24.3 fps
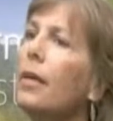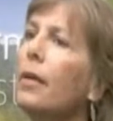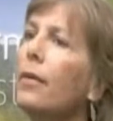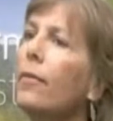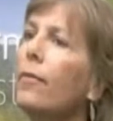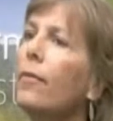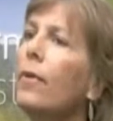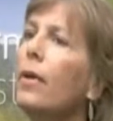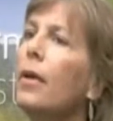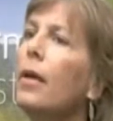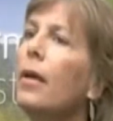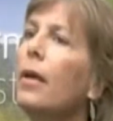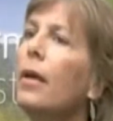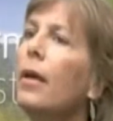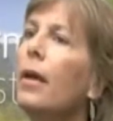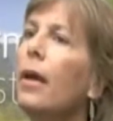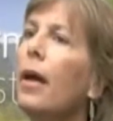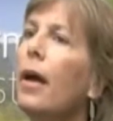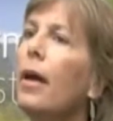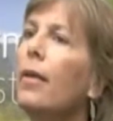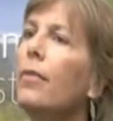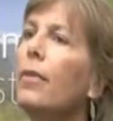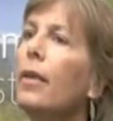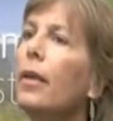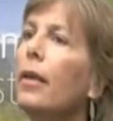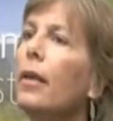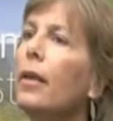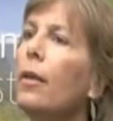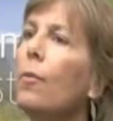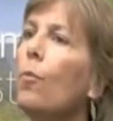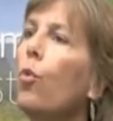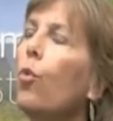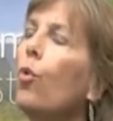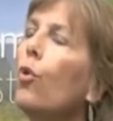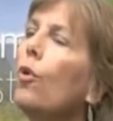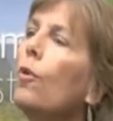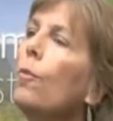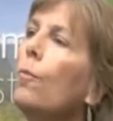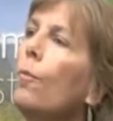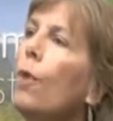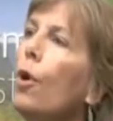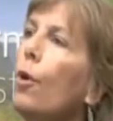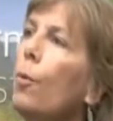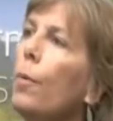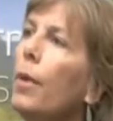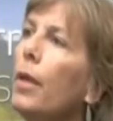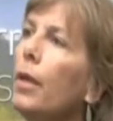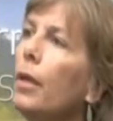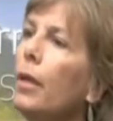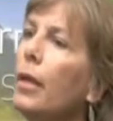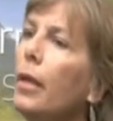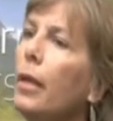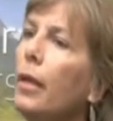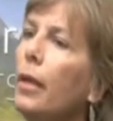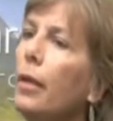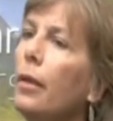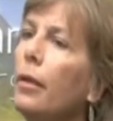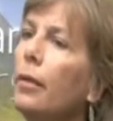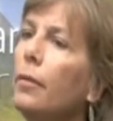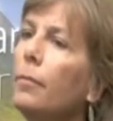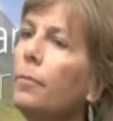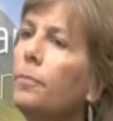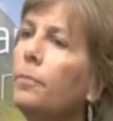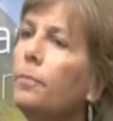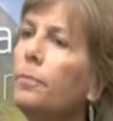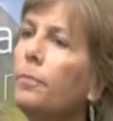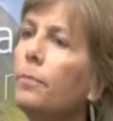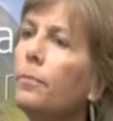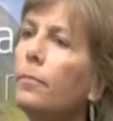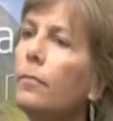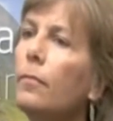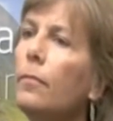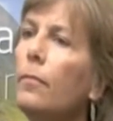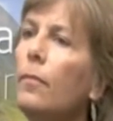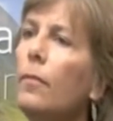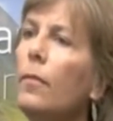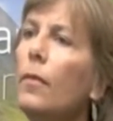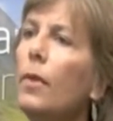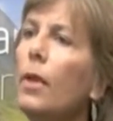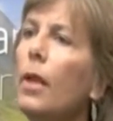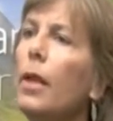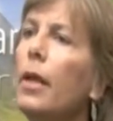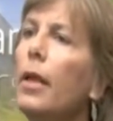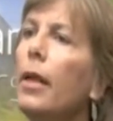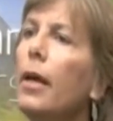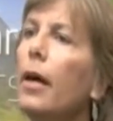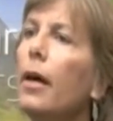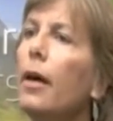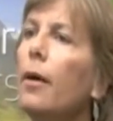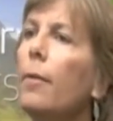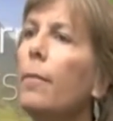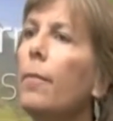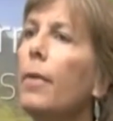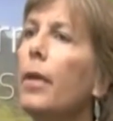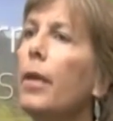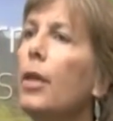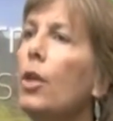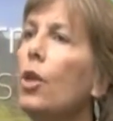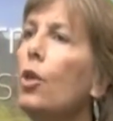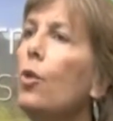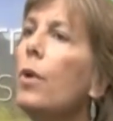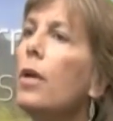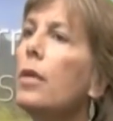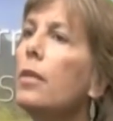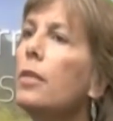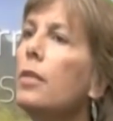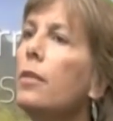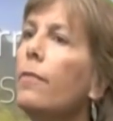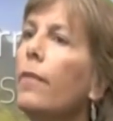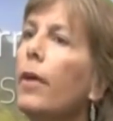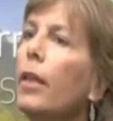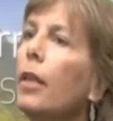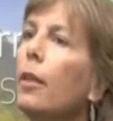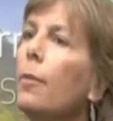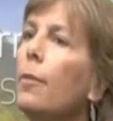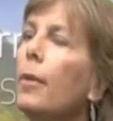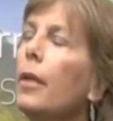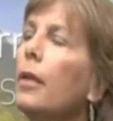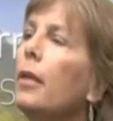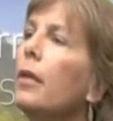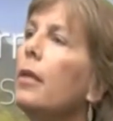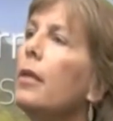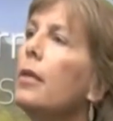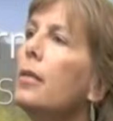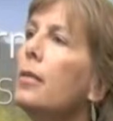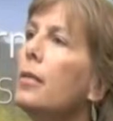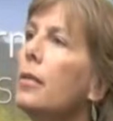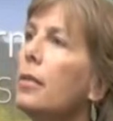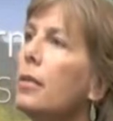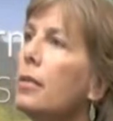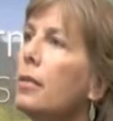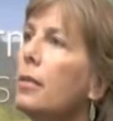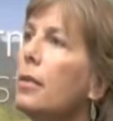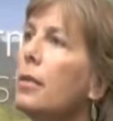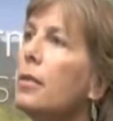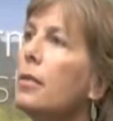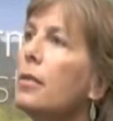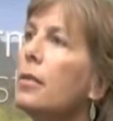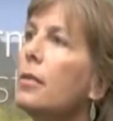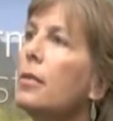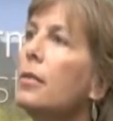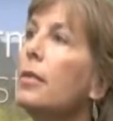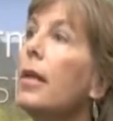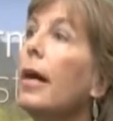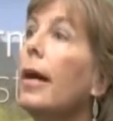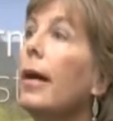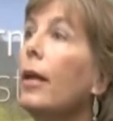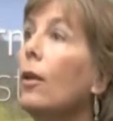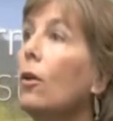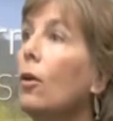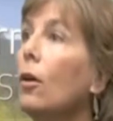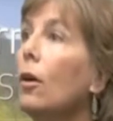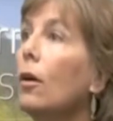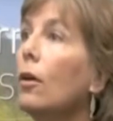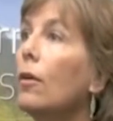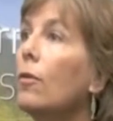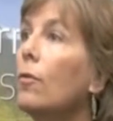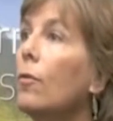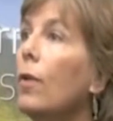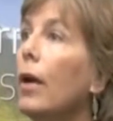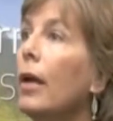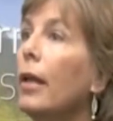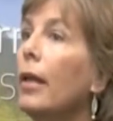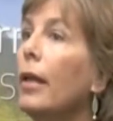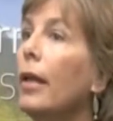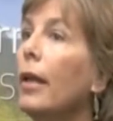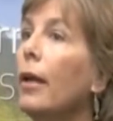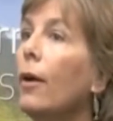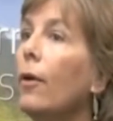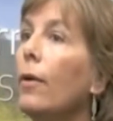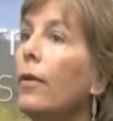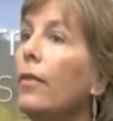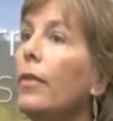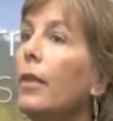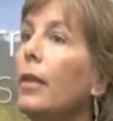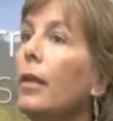is I think, an important moment in U.S. development assistance dialogue right now.